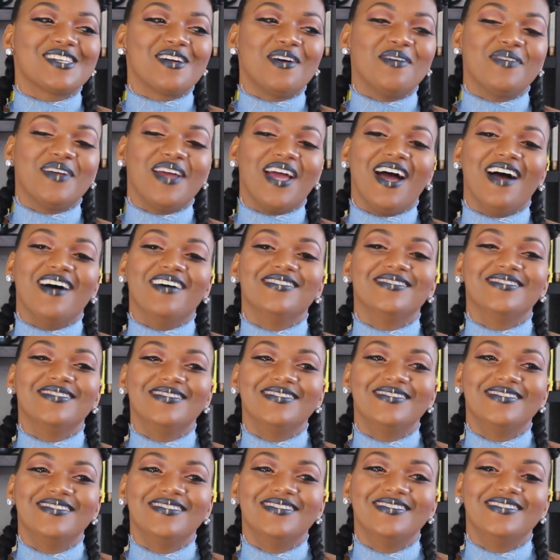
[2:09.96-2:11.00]
Scorpio.
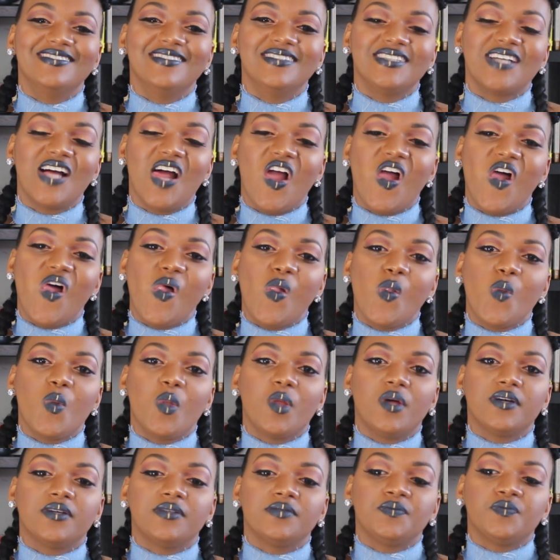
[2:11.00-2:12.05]
Um, what is
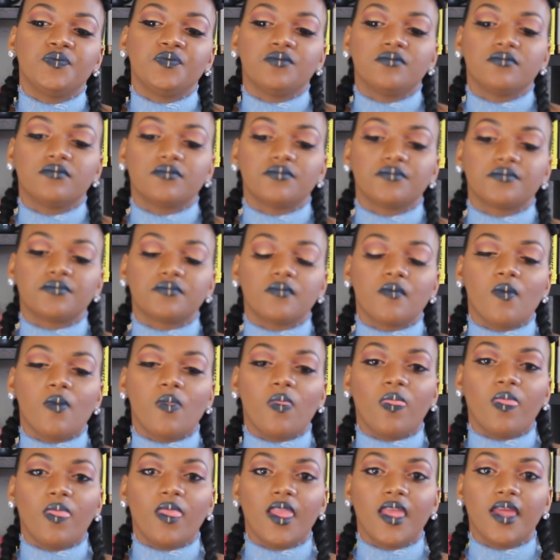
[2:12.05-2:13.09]
the last lie
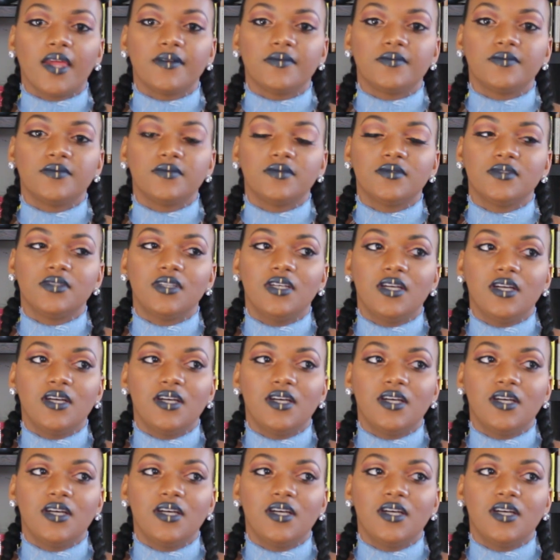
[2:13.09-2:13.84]
that you told?